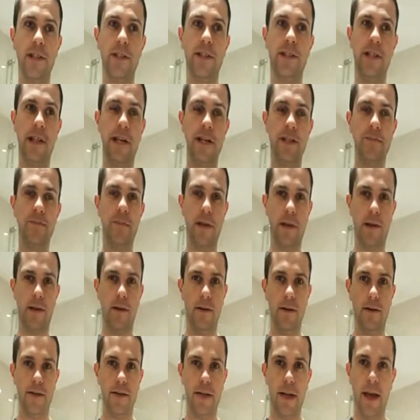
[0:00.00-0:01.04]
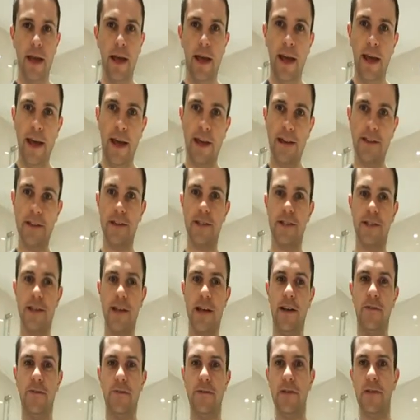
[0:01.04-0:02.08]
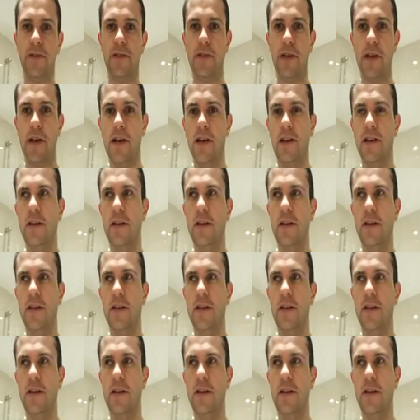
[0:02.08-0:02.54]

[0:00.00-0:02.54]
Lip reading: just because it just saves